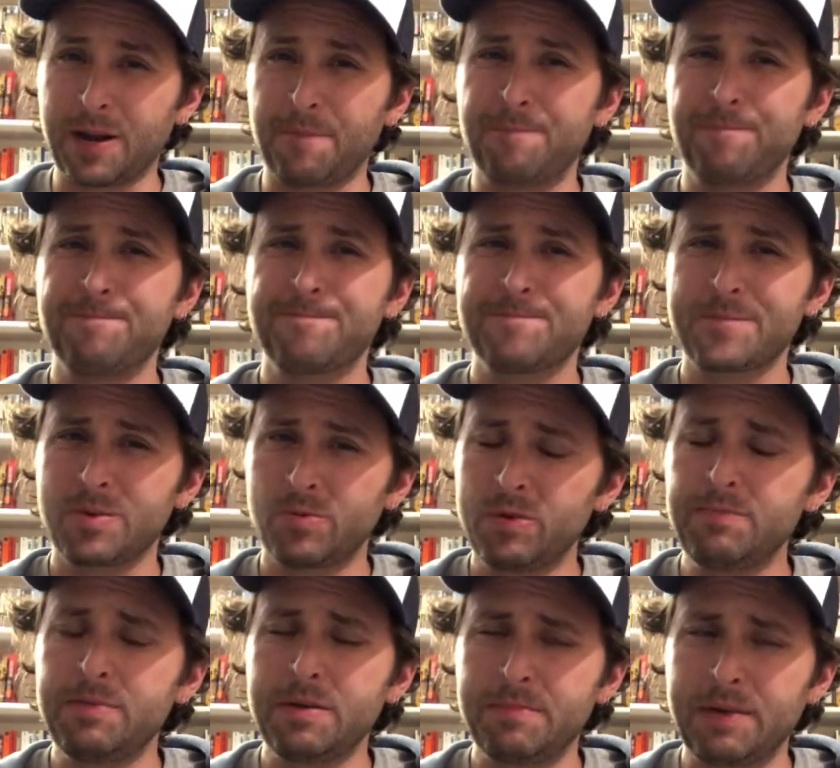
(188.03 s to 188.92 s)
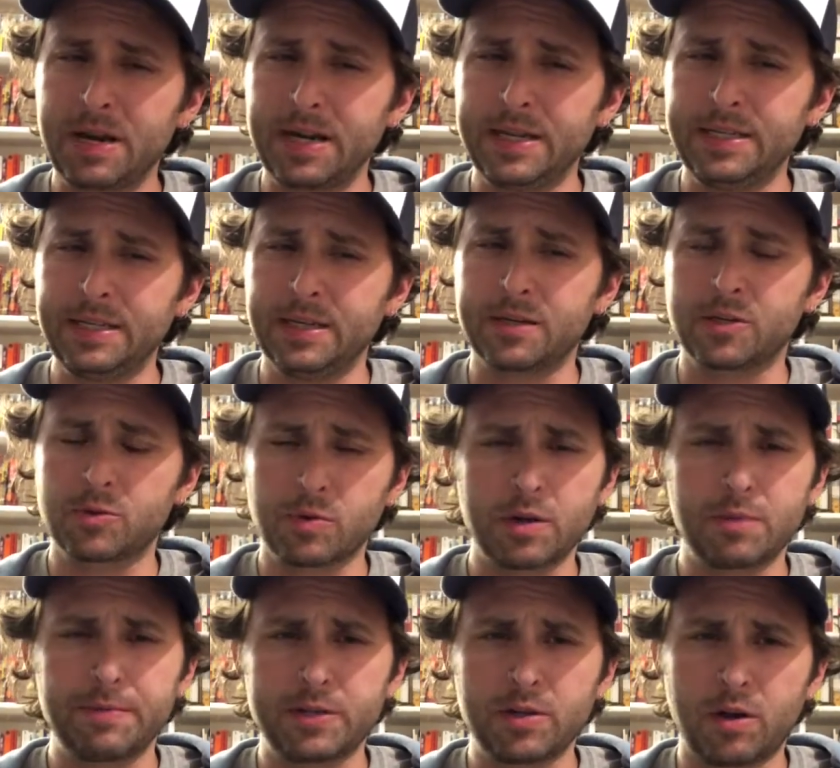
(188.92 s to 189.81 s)
it wouldn't be a bad idea, because we're
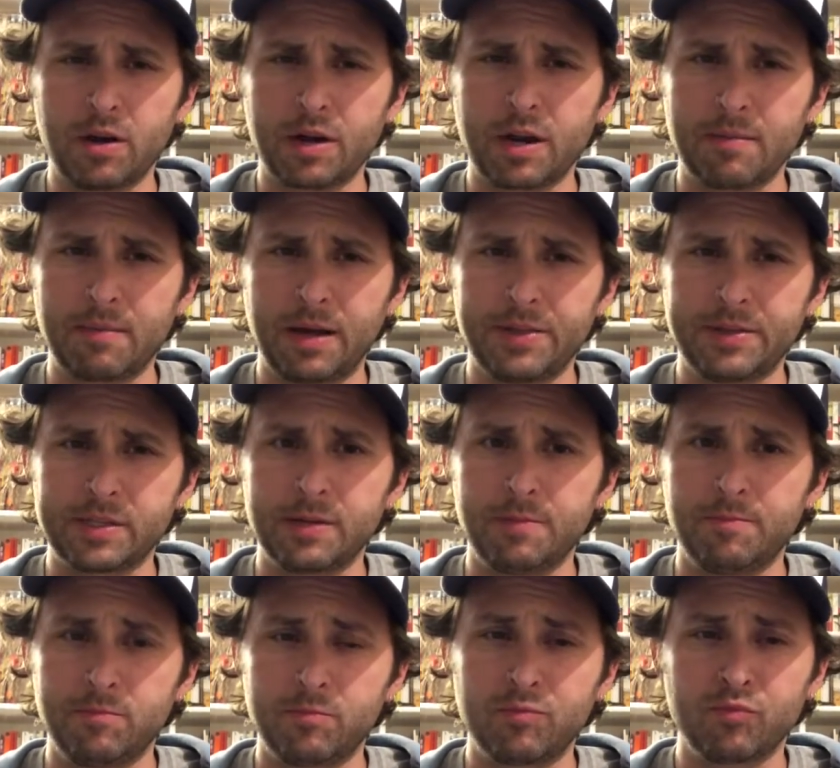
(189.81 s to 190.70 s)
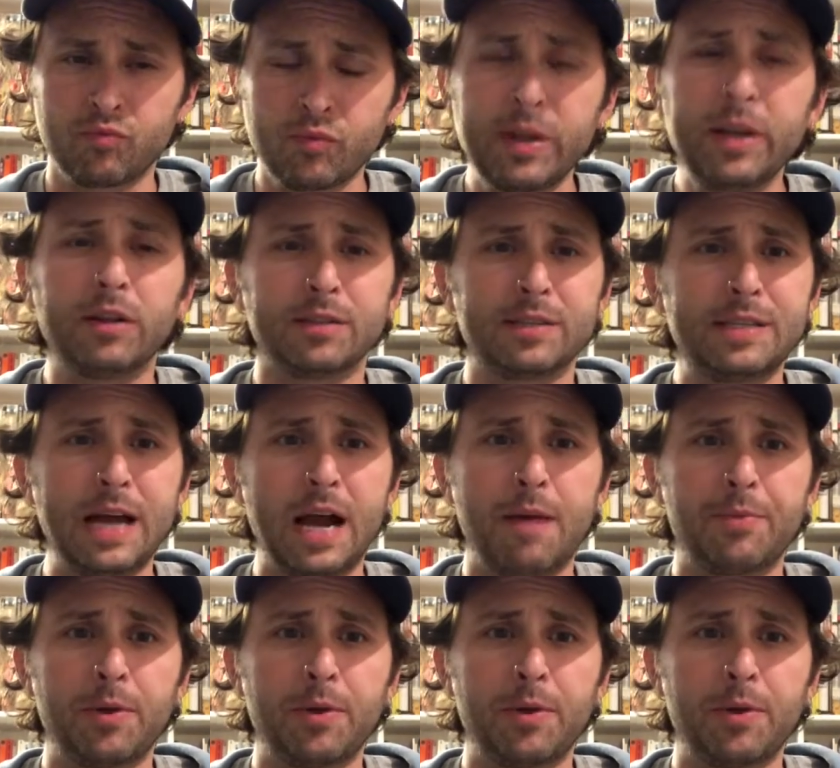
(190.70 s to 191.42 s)
going to be talking about this in real depth.